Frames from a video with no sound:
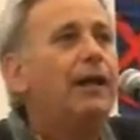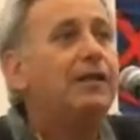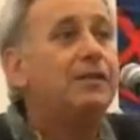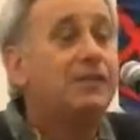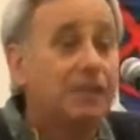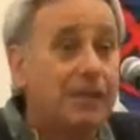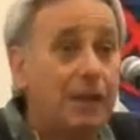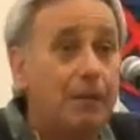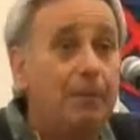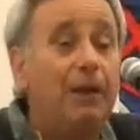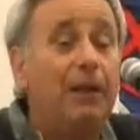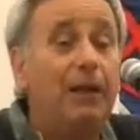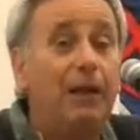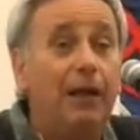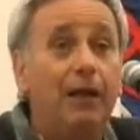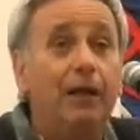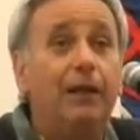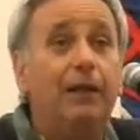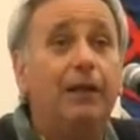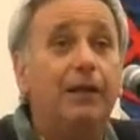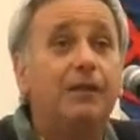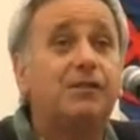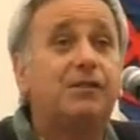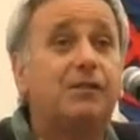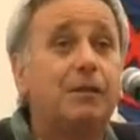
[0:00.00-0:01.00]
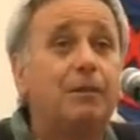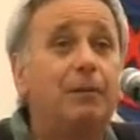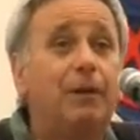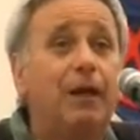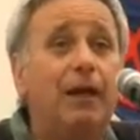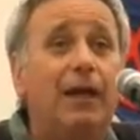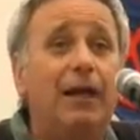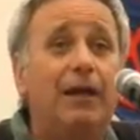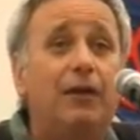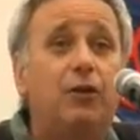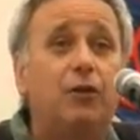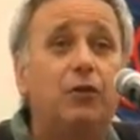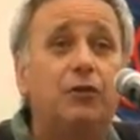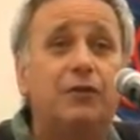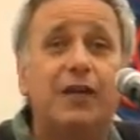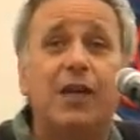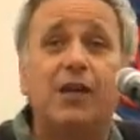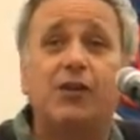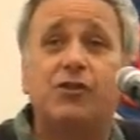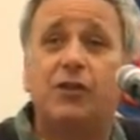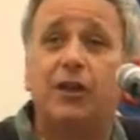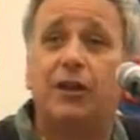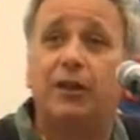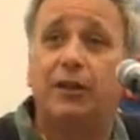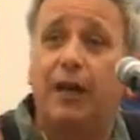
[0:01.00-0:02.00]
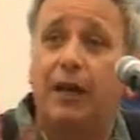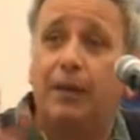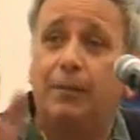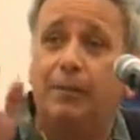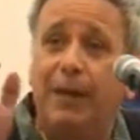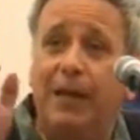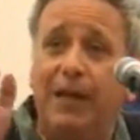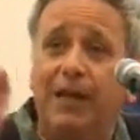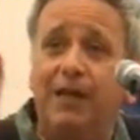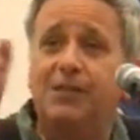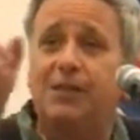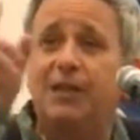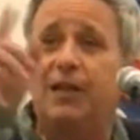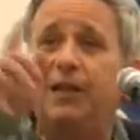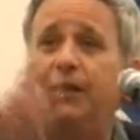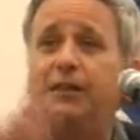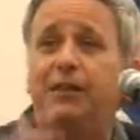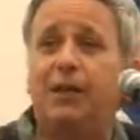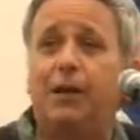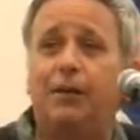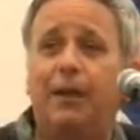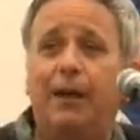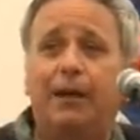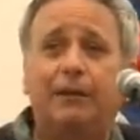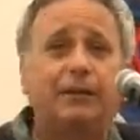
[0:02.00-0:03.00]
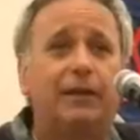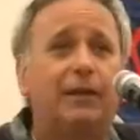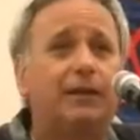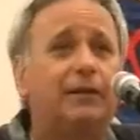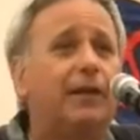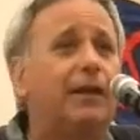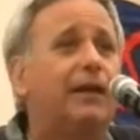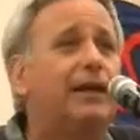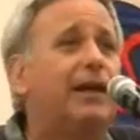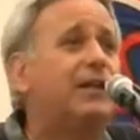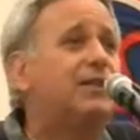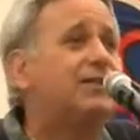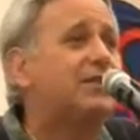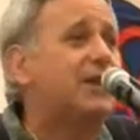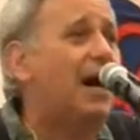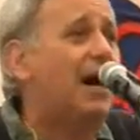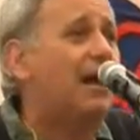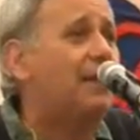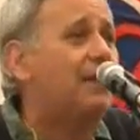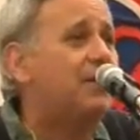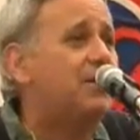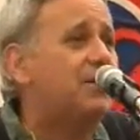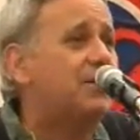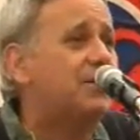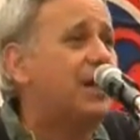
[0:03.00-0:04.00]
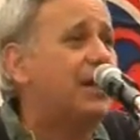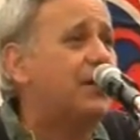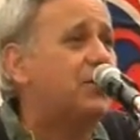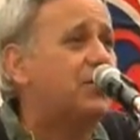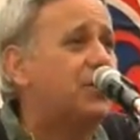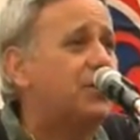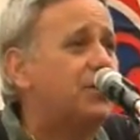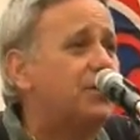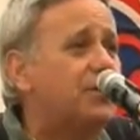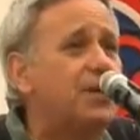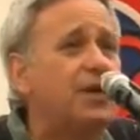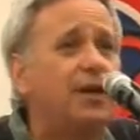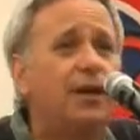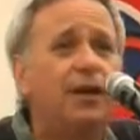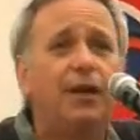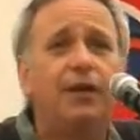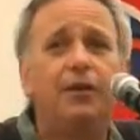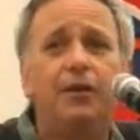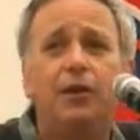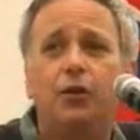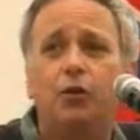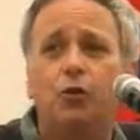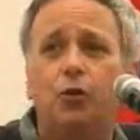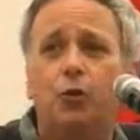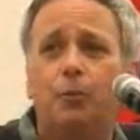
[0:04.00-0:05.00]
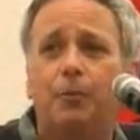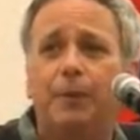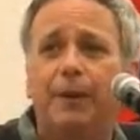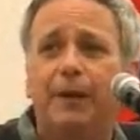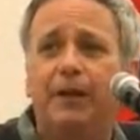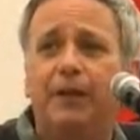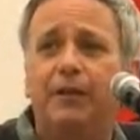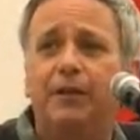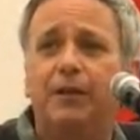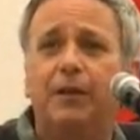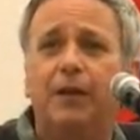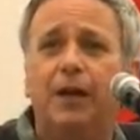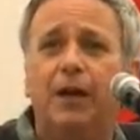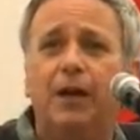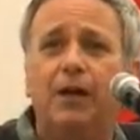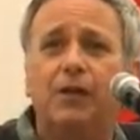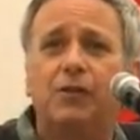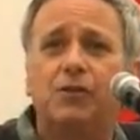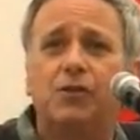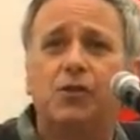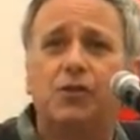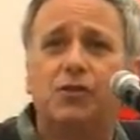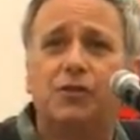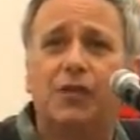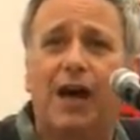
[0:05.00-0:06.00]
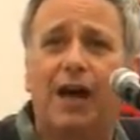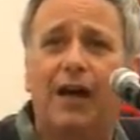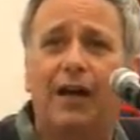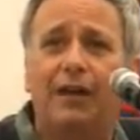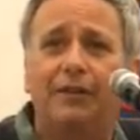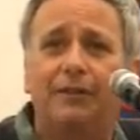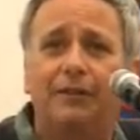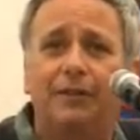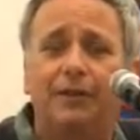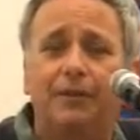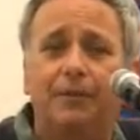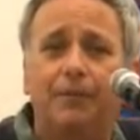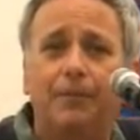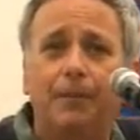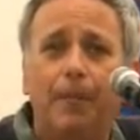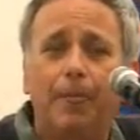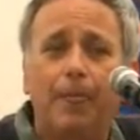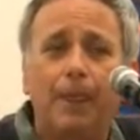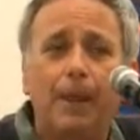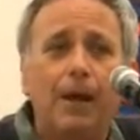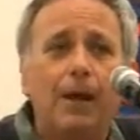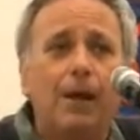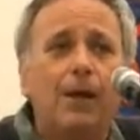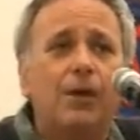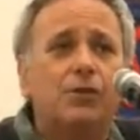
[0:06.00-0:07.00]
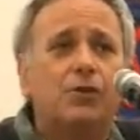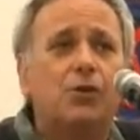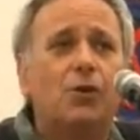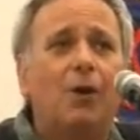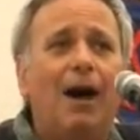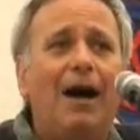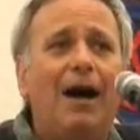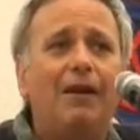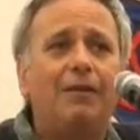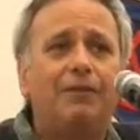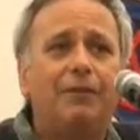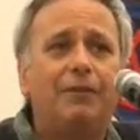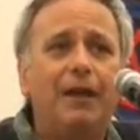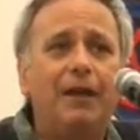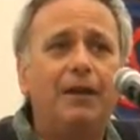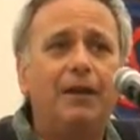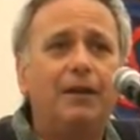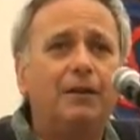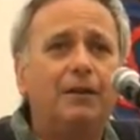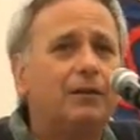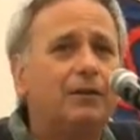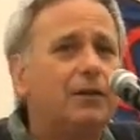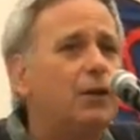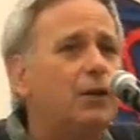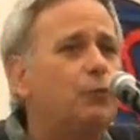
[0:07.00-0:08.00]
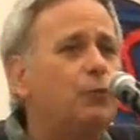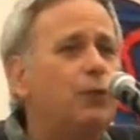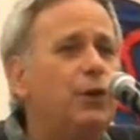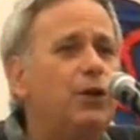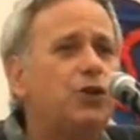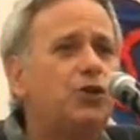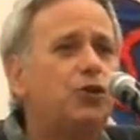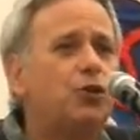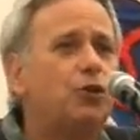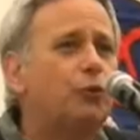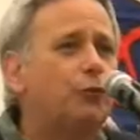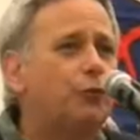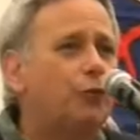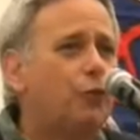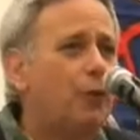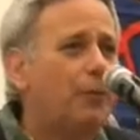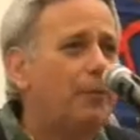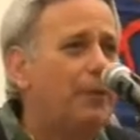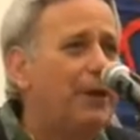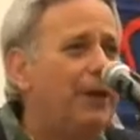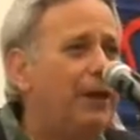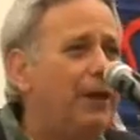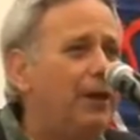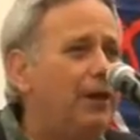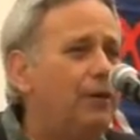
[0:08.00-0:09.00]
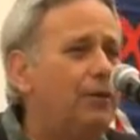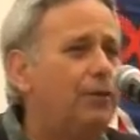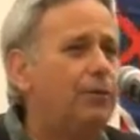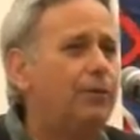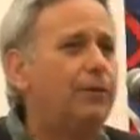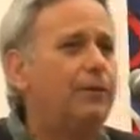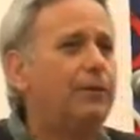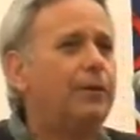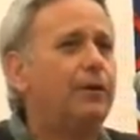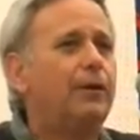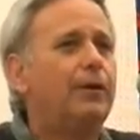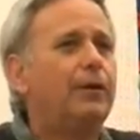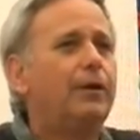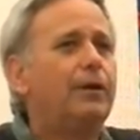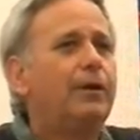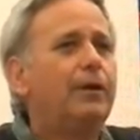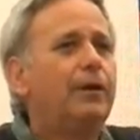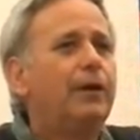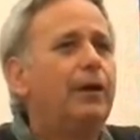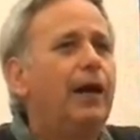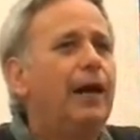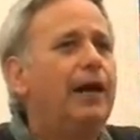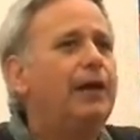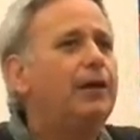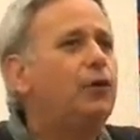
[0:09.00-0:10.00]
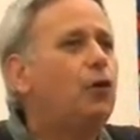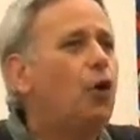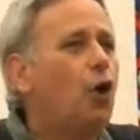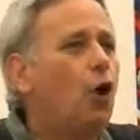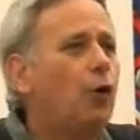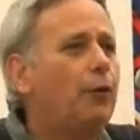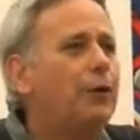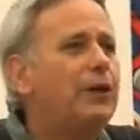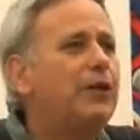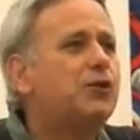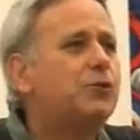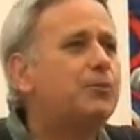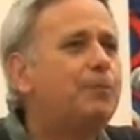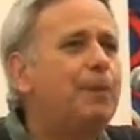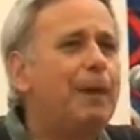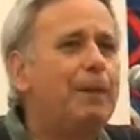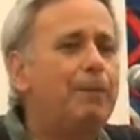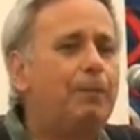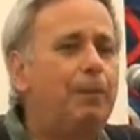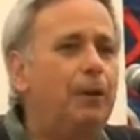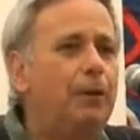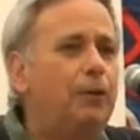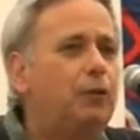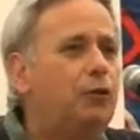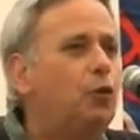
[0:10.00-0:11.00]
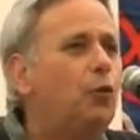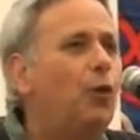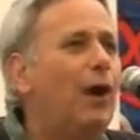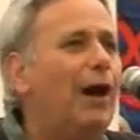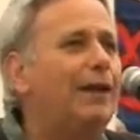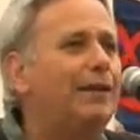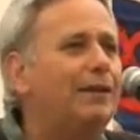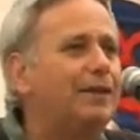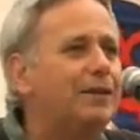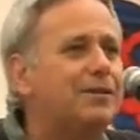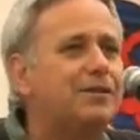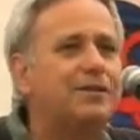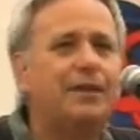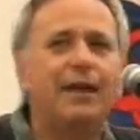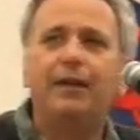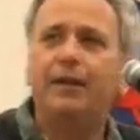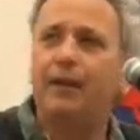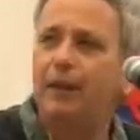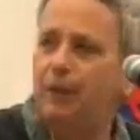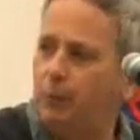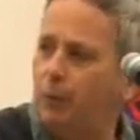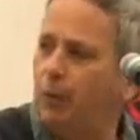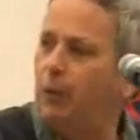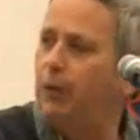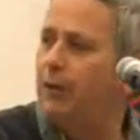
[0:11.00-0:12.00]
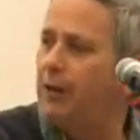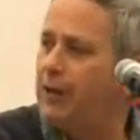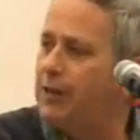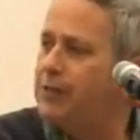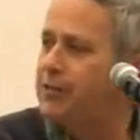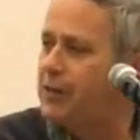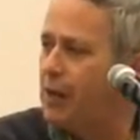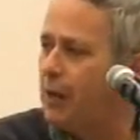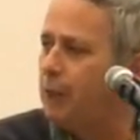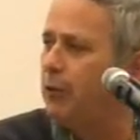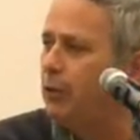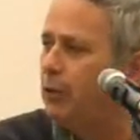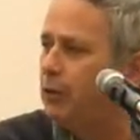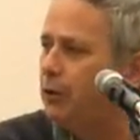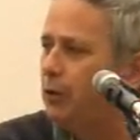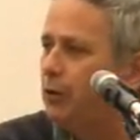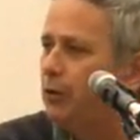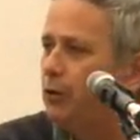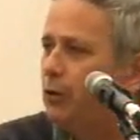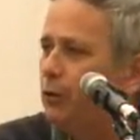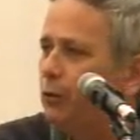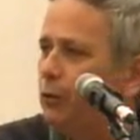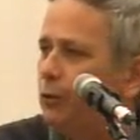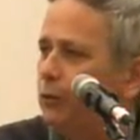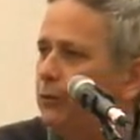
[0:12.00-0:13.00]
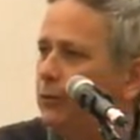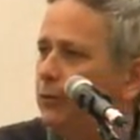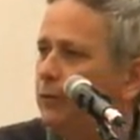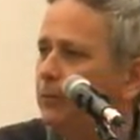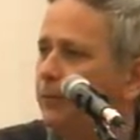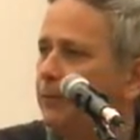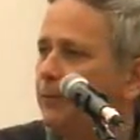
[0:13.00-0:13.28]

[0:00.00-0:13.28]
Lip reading: And similarly, a similar accusation can be easily directed against other sections in the European society. So I think that we should from here encourage people to understand, and with this I will conclude.